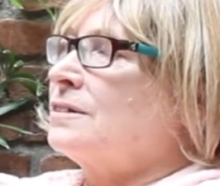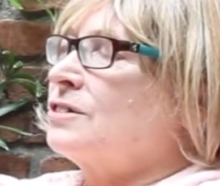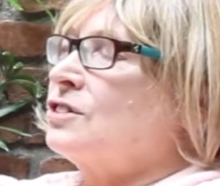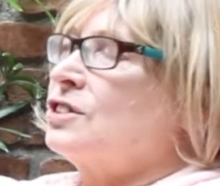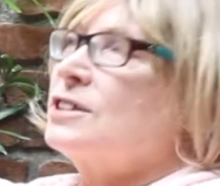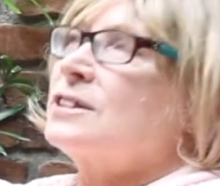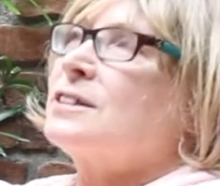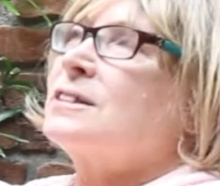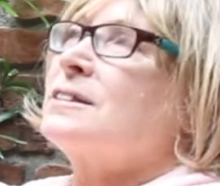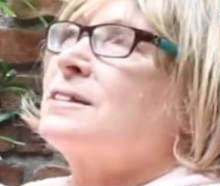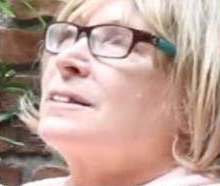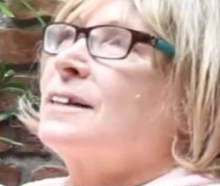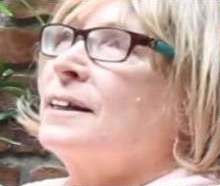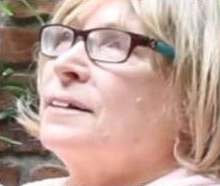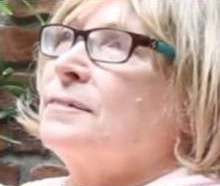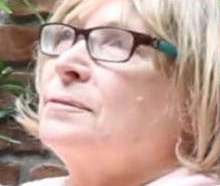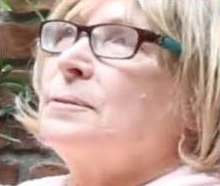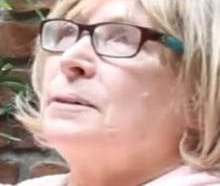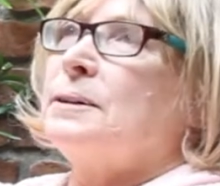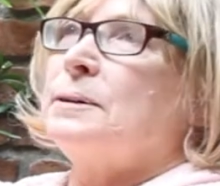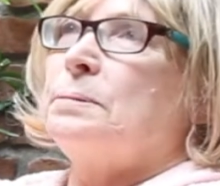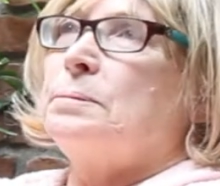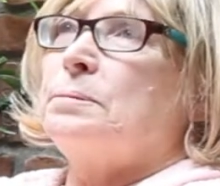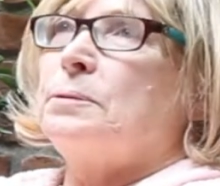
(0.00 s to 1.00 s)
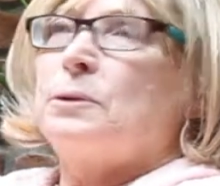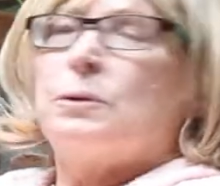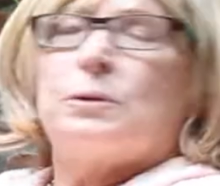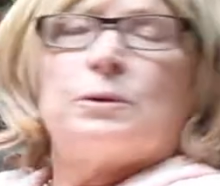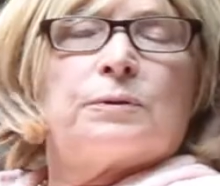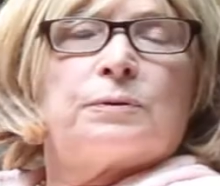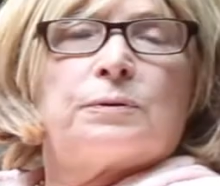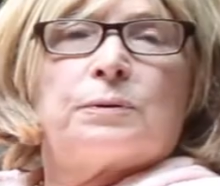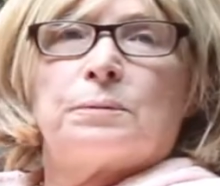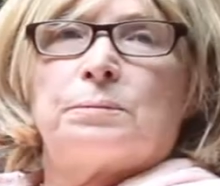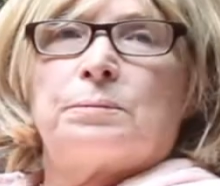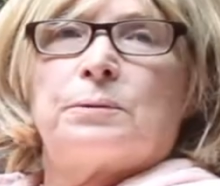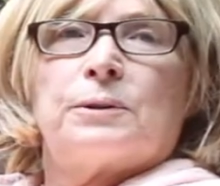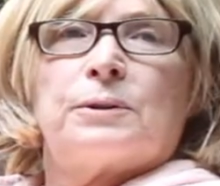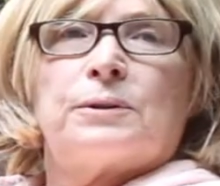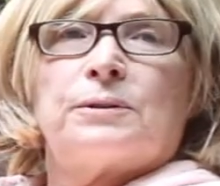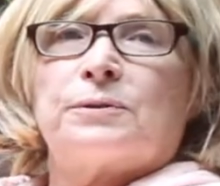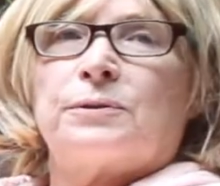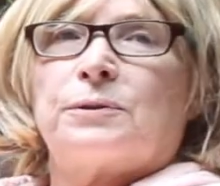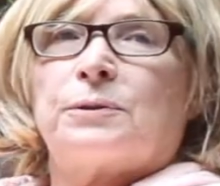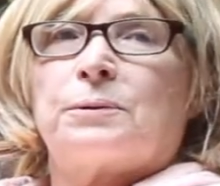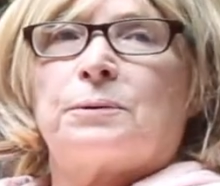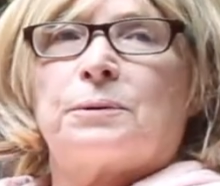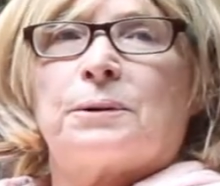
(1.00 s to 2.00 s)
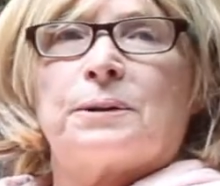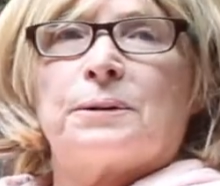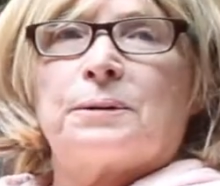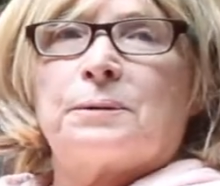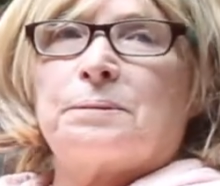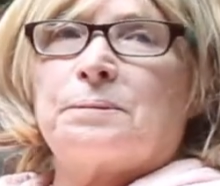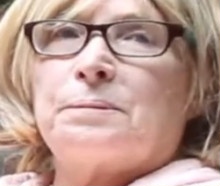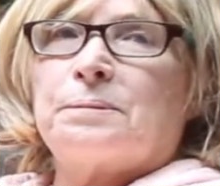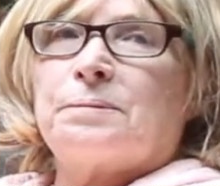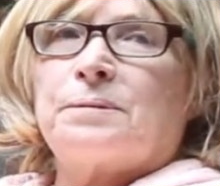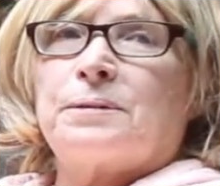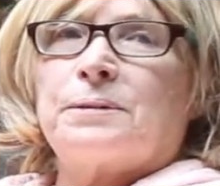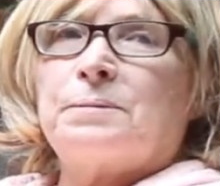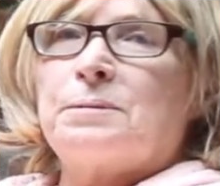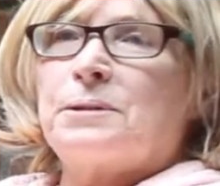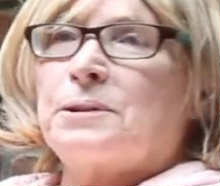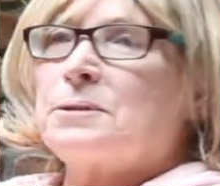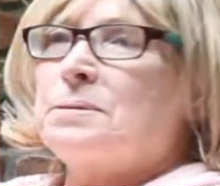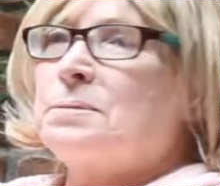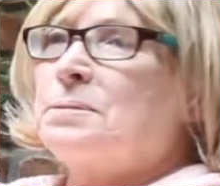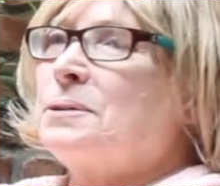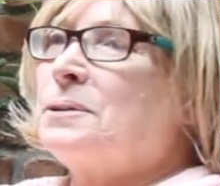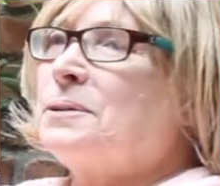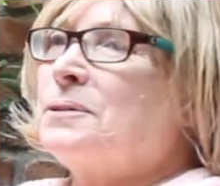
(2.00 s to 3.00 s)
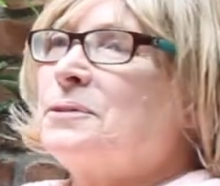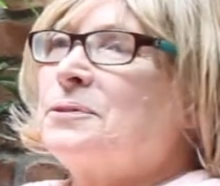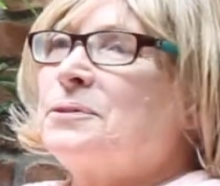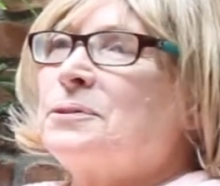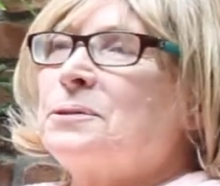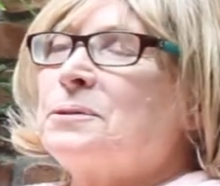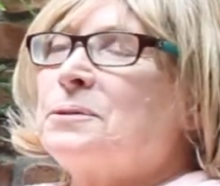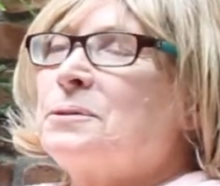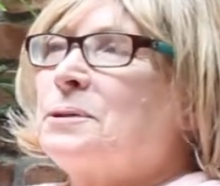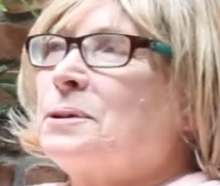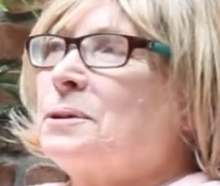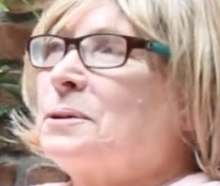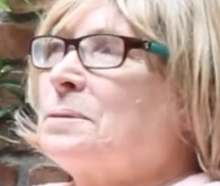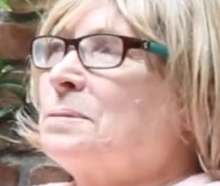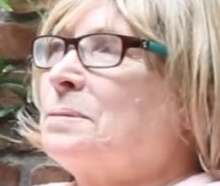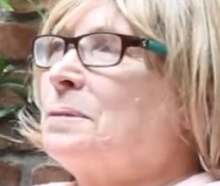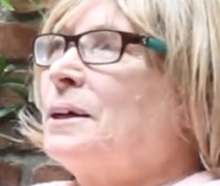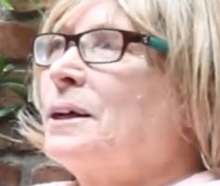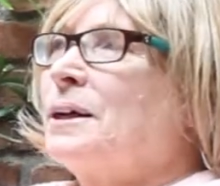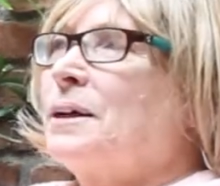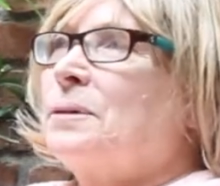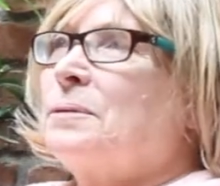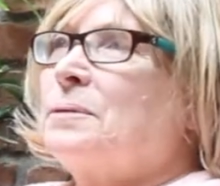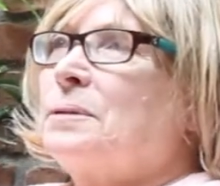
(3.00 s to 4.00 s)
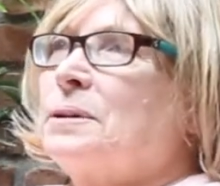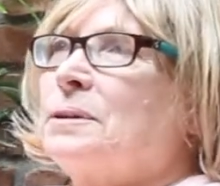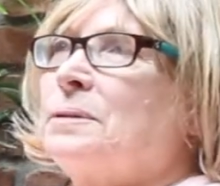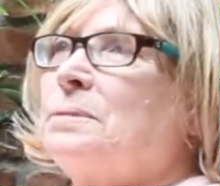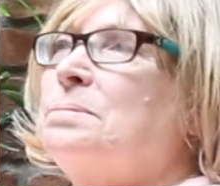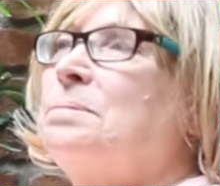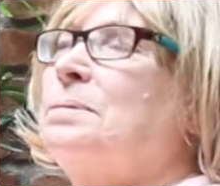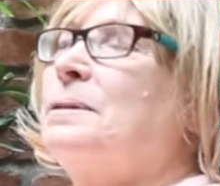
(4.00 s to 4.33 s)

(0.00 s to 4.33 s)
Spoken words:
just gave me a beautiful, beautiful room, the most beautiful room with a